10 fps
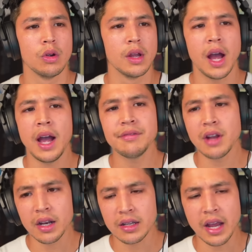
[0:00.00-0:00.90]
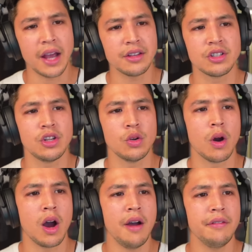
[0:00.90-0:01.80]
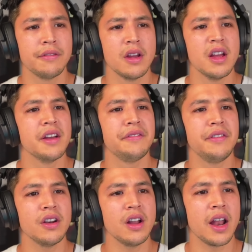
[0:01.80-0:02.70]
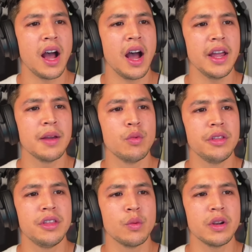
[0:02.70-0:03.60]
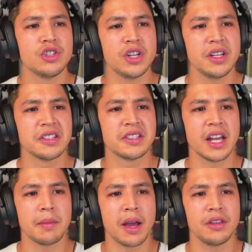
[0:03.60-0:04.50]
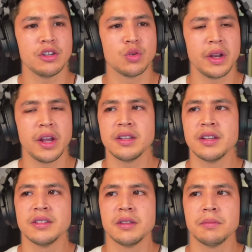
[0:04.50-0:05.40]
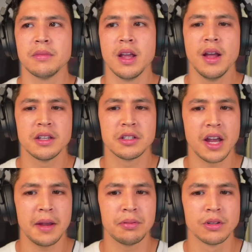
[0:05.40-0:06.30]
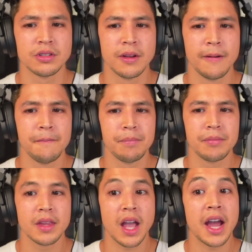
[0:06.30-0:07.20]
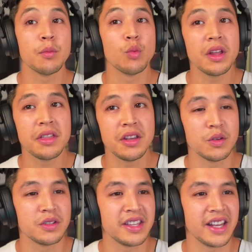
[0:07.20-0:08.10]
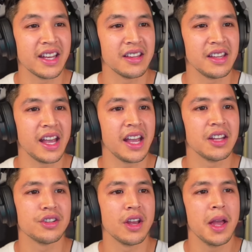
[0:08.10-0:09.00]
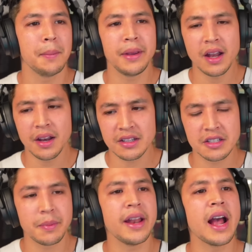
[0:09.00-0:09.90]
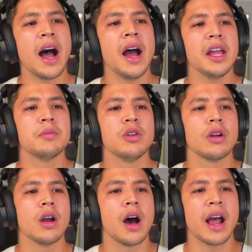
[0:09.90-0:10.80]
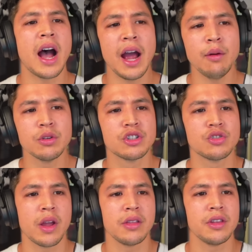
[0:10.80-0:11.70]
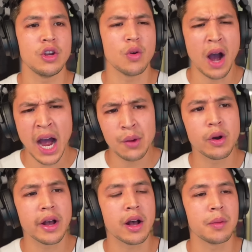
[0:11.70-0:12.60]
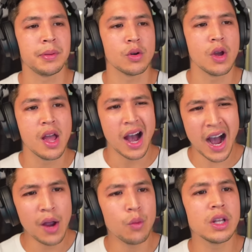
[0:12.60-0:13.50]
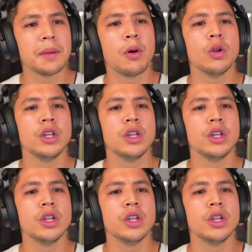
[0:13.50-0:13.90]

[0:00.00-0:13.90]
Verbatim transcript: I have not cast you off. Fear not, I am with you." What does Jesus say in Matthew 28 to his disciples? "I am with you to the end of the age. Be not dismayed, I am your God. I will strengthen you. I will help you. I will uphold